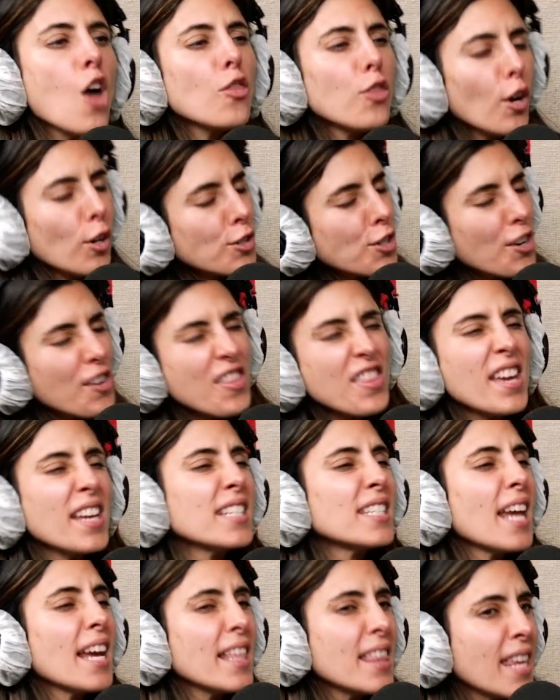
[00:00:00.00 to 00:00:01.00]
Those are
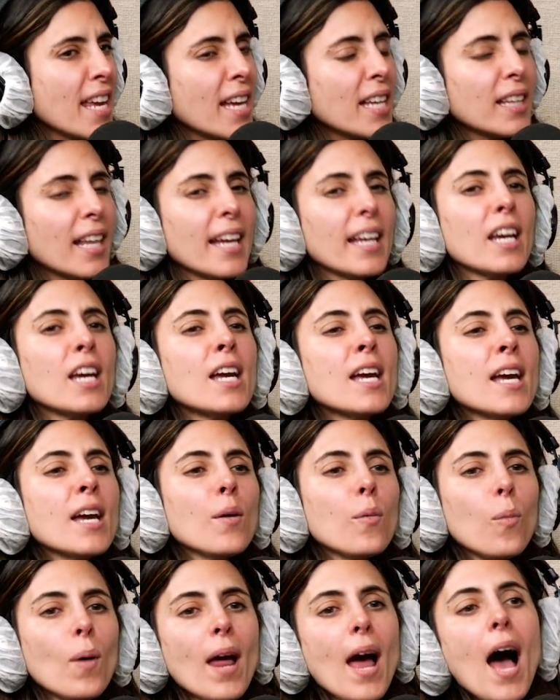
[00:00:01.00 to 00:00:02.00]
things I think like
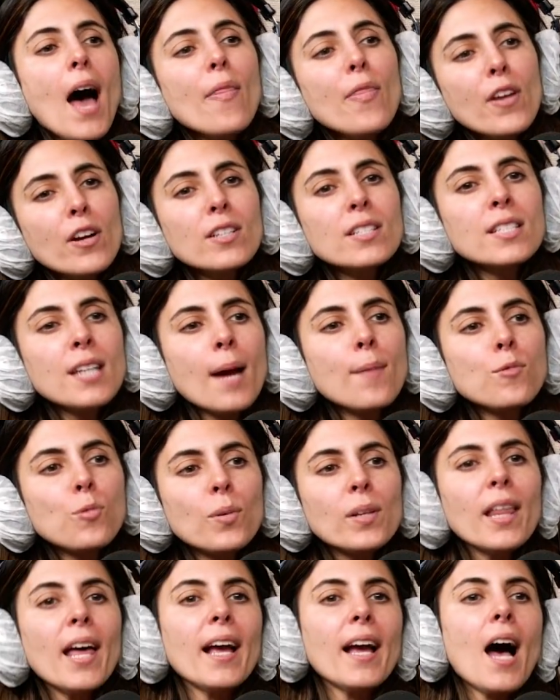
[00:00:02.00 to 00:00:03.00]
there's times
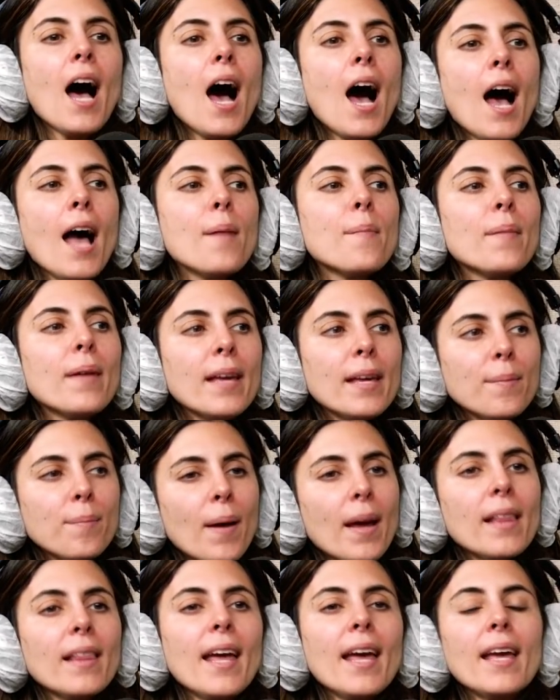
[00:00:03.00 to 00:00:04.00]
where like I'm in
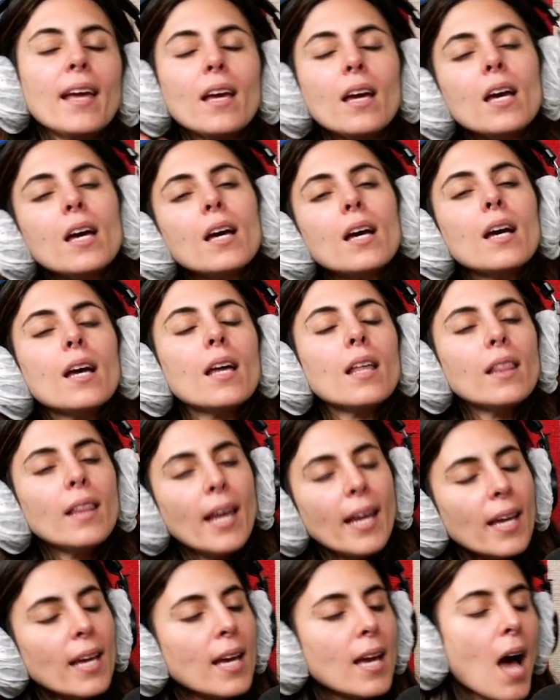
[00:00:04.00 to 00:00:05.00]
my like
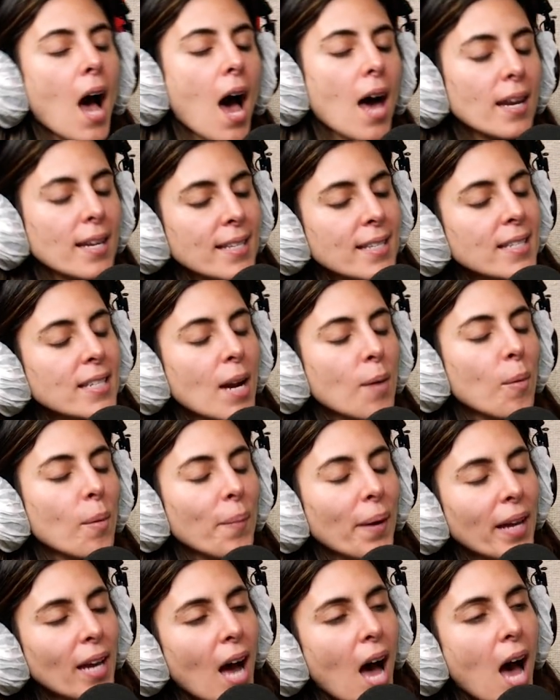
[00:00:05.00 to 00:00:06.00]
like goddess. I want
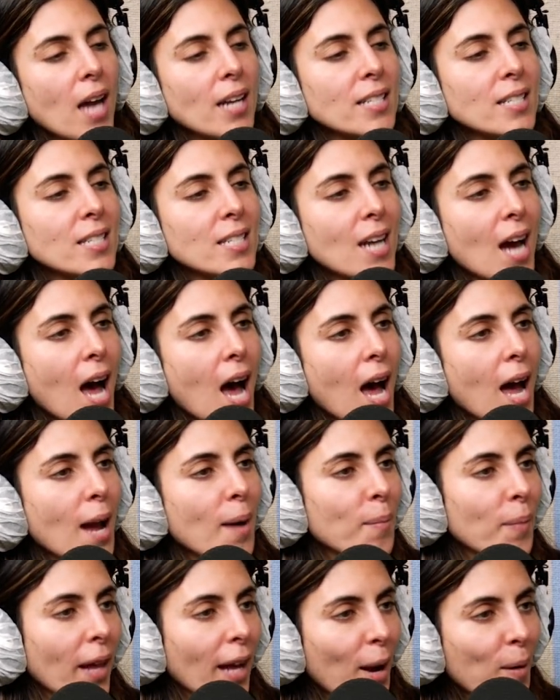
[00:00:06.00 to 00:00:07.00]
my goddess
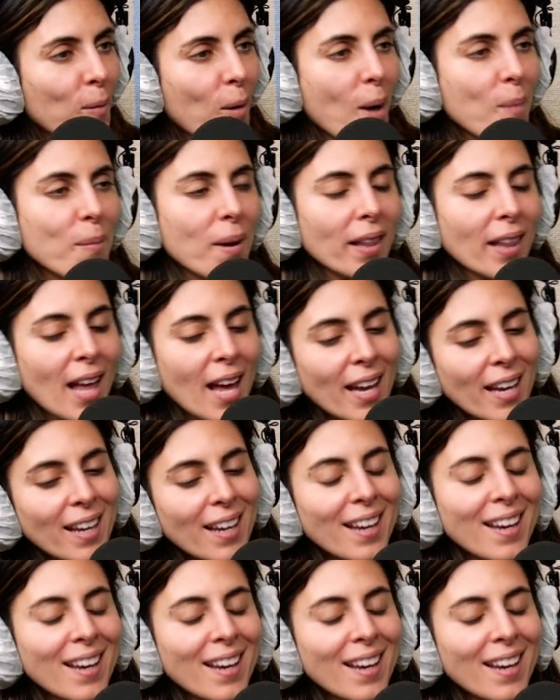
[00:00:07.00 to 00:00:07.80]
time. Like I want my like.